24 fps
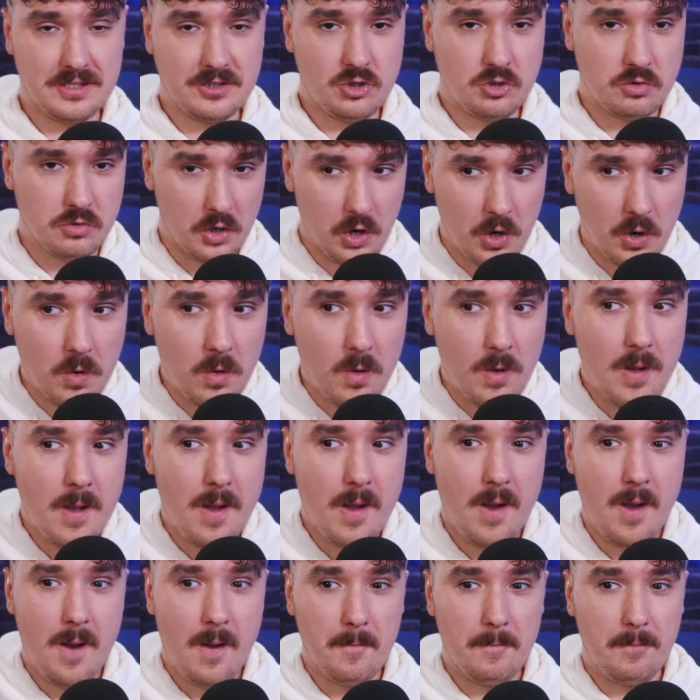true,
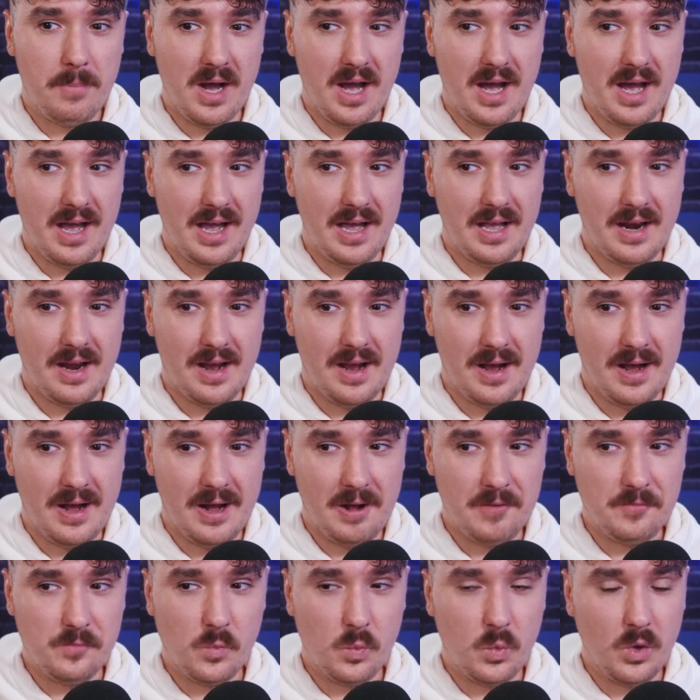but
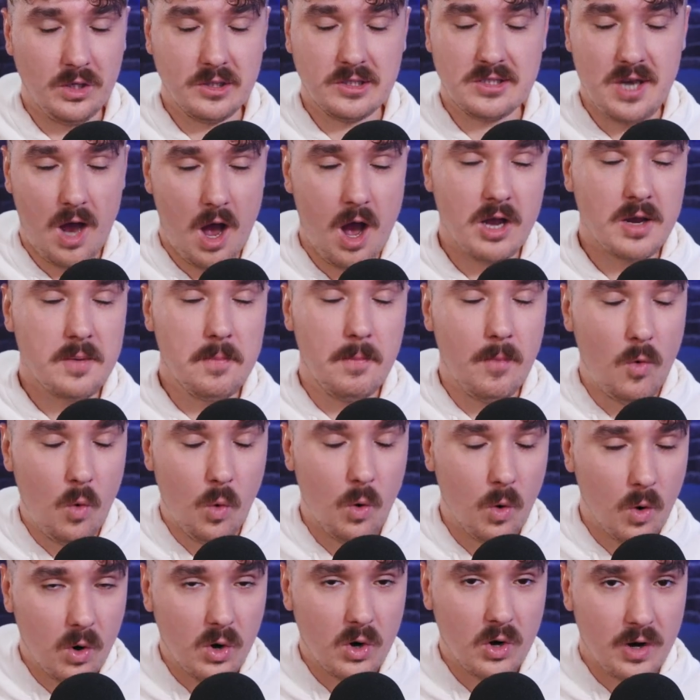we'll talk
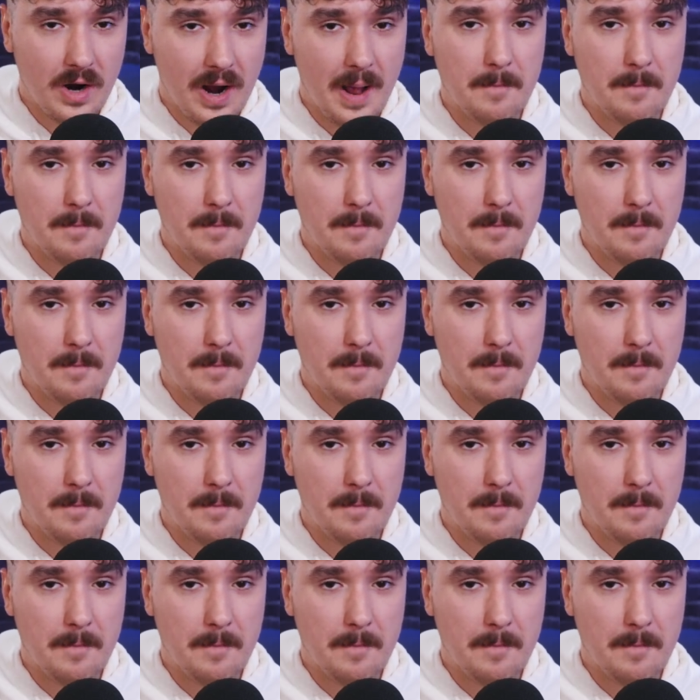more